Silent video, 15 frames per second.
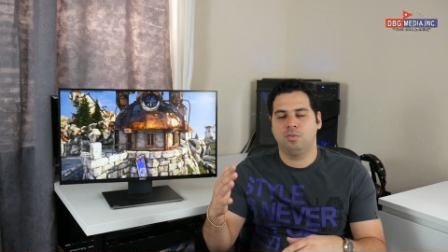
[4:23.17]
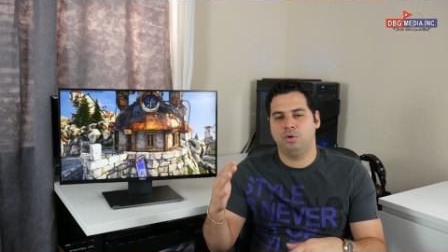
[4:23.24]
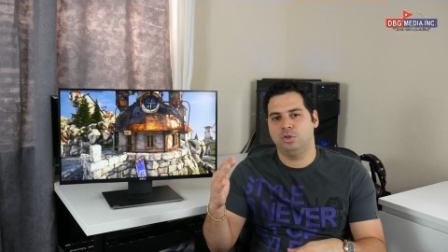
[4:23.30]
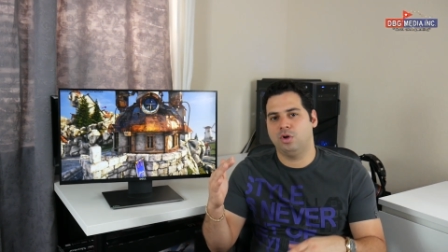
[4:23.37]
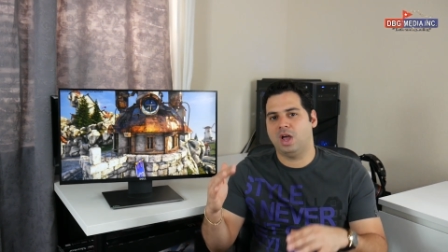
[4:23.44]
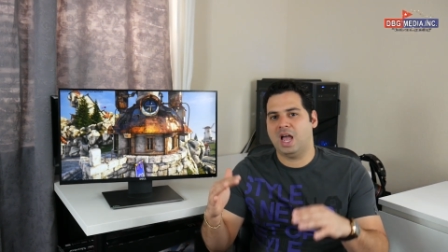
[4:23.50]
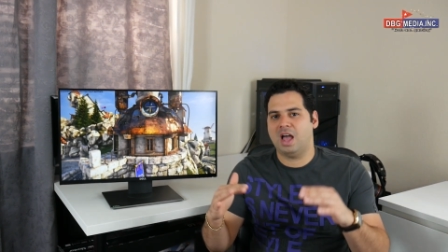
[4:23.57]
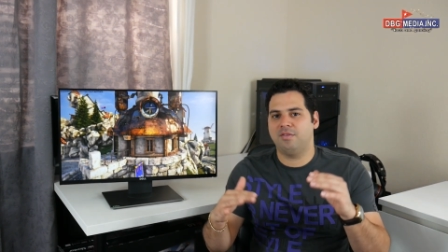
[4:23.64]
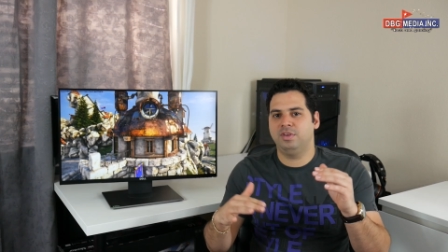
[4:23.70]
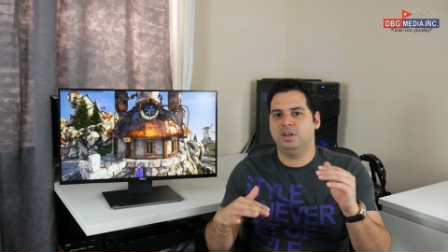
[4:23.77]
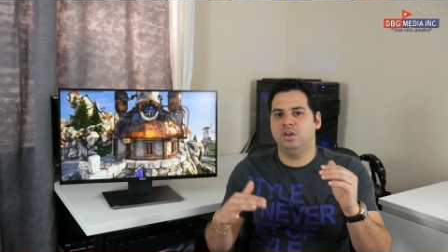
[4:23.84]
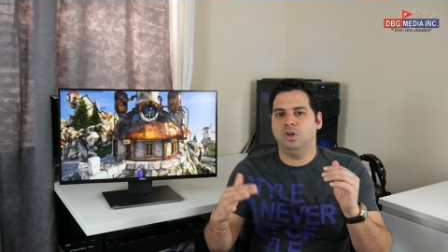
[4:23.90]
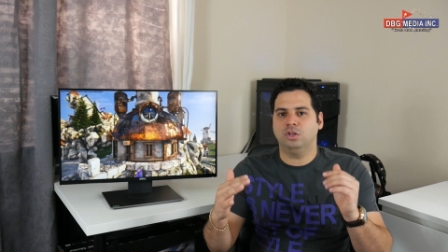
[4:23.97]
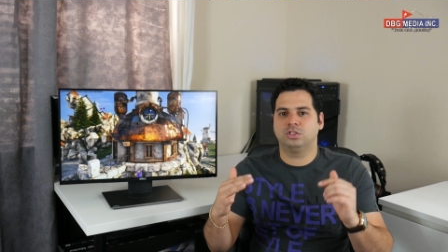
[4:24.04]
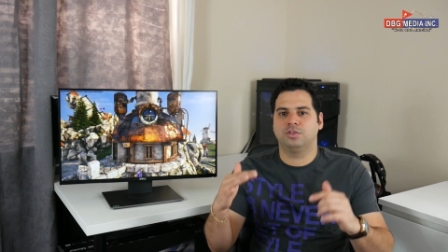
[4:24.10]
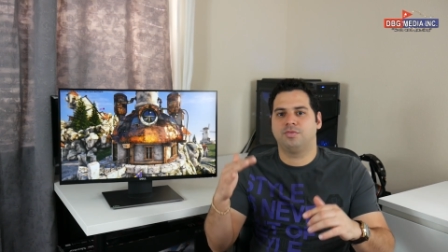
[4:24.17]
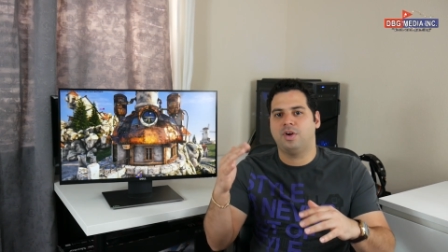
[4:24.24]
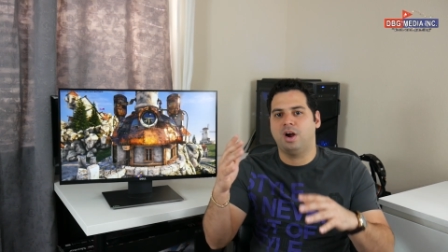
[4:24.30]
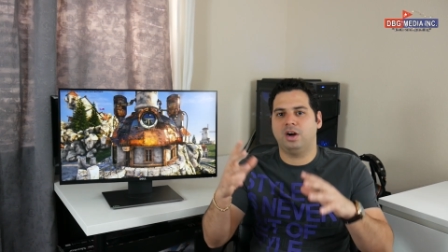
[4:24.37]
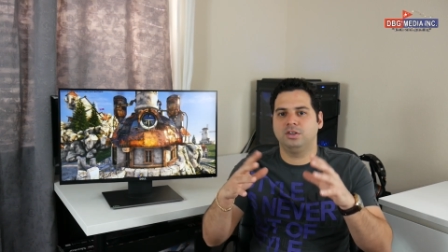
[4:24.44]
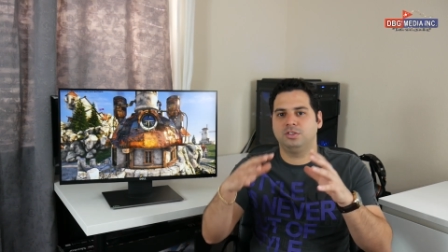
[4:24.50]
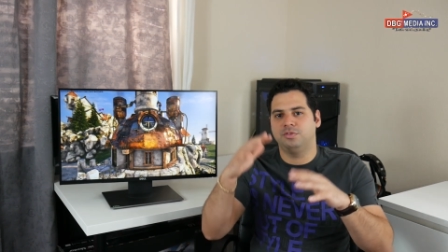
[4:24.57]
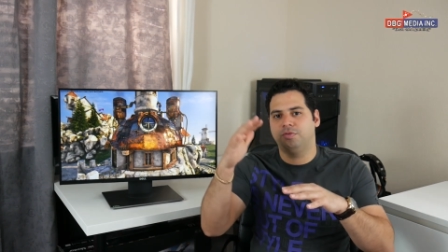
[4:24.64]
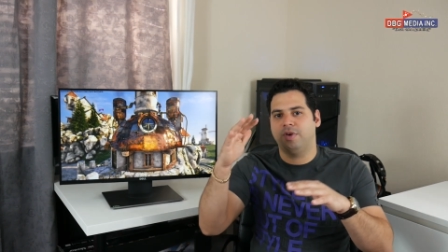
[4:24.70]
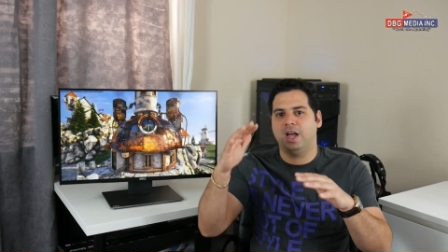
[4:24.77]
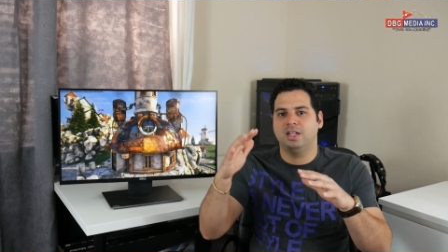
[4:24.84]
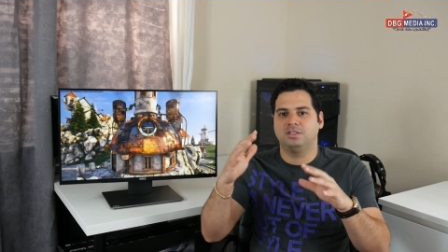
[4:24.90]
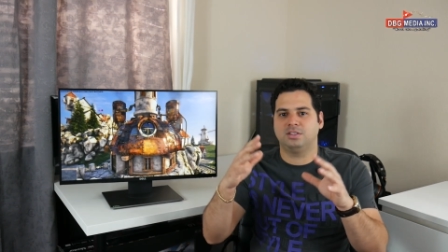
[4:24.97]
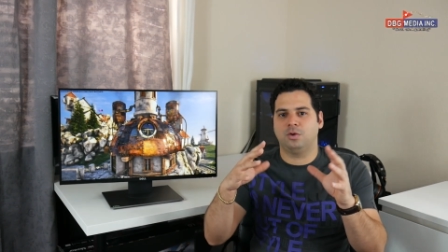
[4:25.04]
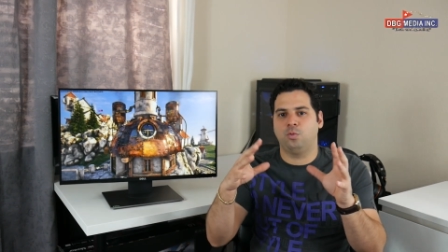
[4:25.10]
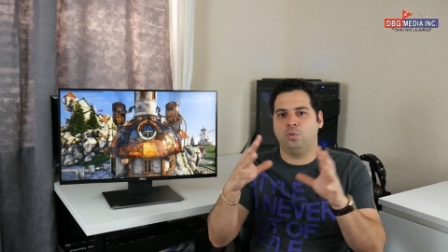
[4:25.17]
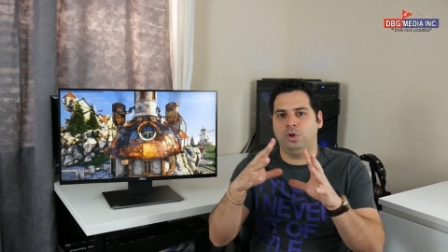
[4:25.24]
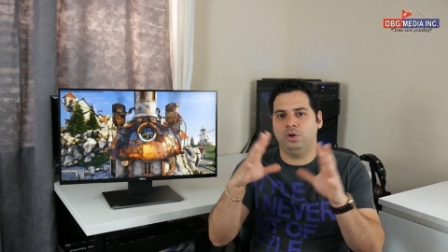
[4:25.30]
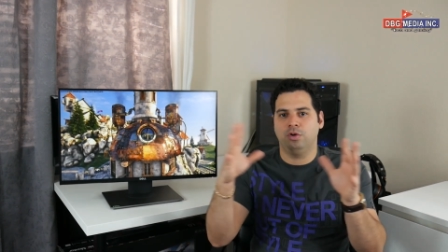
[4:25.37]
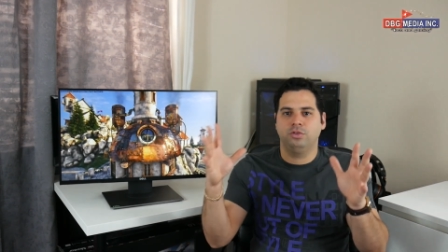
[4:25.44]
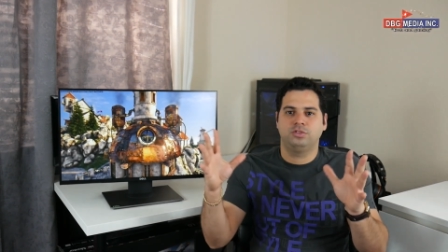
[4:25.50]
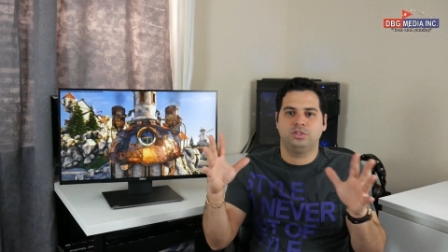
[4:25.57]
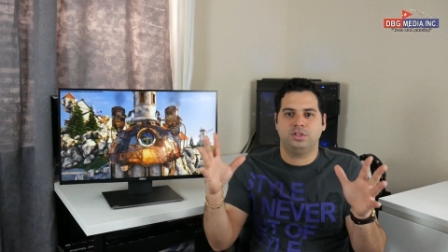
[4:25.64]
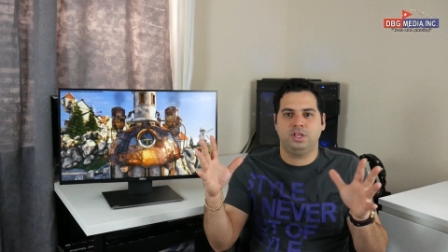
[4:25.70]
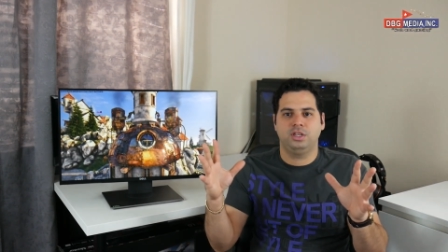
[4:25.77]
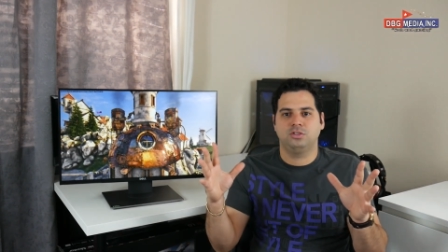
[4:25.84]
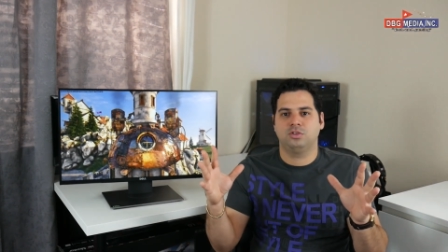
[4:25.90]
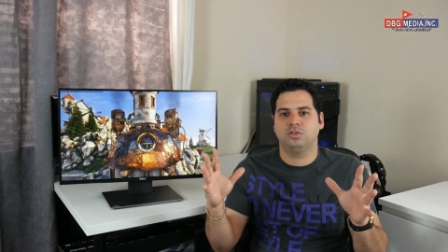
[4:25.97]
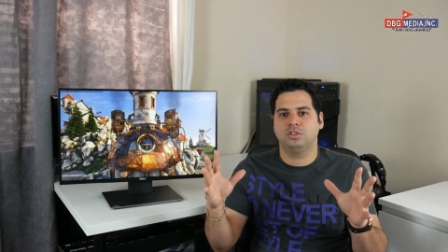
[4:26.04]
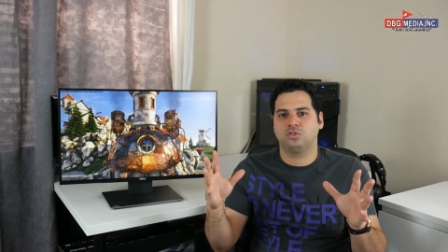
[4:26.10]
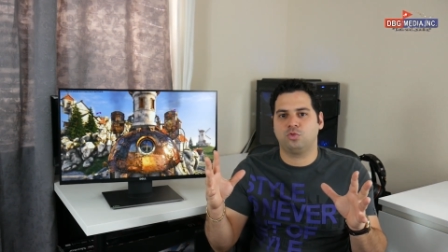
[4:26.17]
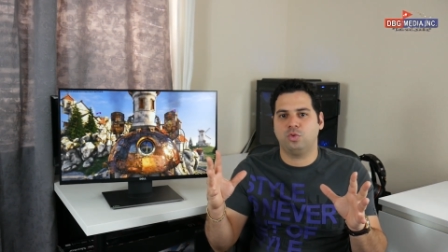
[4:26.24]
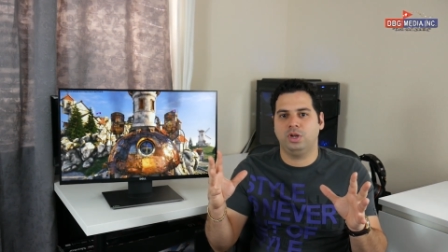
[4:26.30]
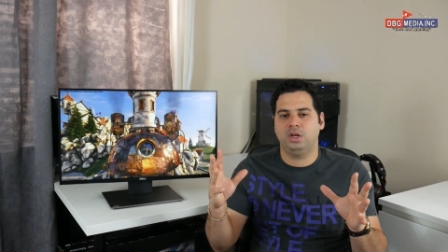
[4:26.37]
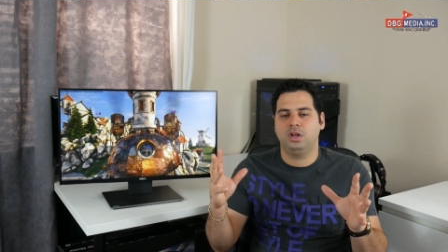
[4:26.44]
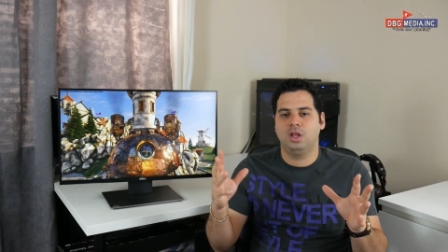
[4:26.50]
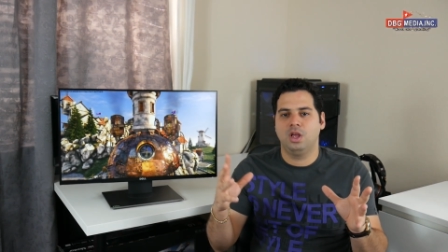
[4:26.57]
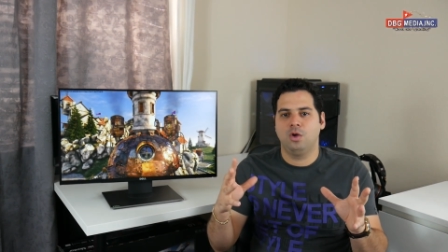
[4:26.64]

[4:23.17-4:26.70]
without having lots of artifacts and weird things on the screen